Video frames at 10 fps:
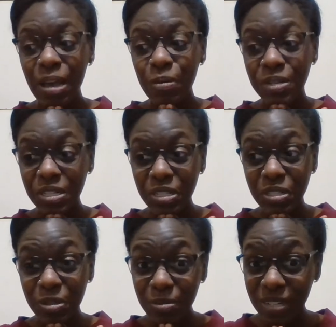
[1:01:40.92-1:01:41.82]
which is
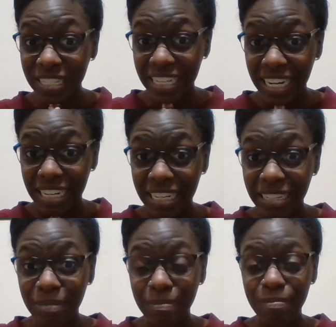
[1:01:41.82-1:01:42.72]
super
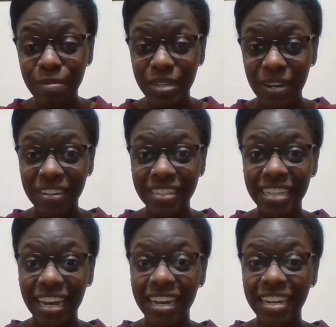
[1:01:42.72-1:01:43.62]
exciting because
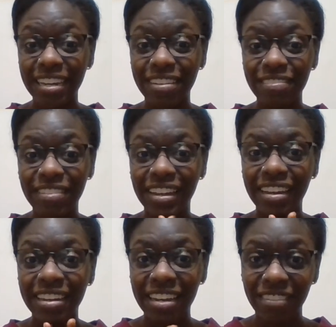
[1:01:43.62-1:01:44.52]
I have
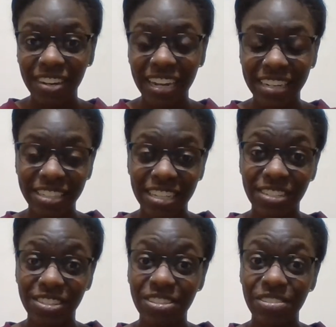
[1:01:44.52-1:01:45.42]
never had a
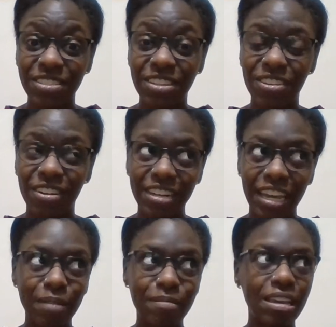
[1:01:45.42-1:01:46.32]
chance to use their yarn
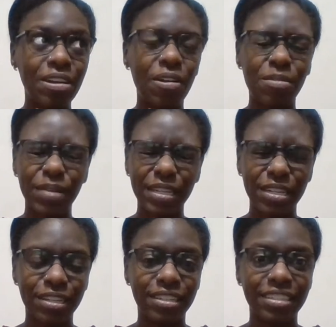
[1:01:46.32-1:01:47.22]
yet. In all my
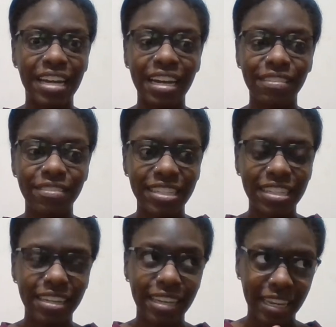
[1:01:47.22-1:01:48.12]
years, I have
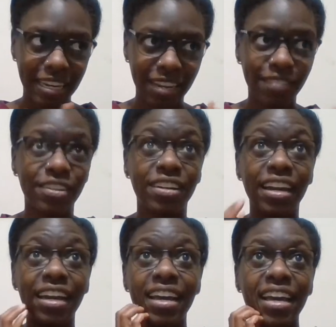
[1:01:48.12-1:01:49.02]
seen it and never
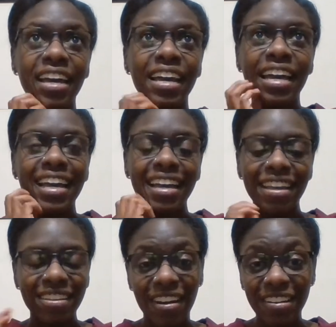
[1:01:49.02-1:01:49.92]

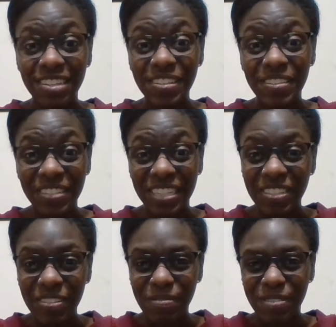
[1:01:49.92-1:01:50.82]
gotten to use it,
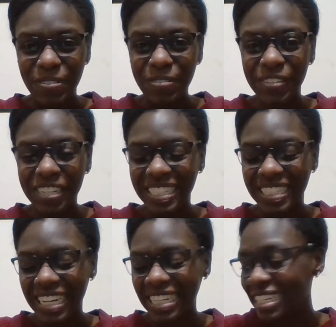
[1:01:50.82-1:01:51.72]
so I'm super
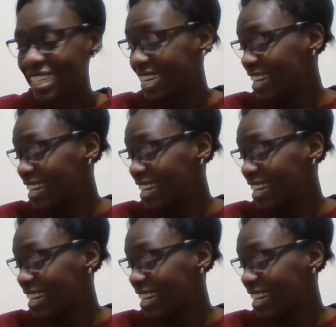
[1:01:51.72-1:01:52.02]
excited.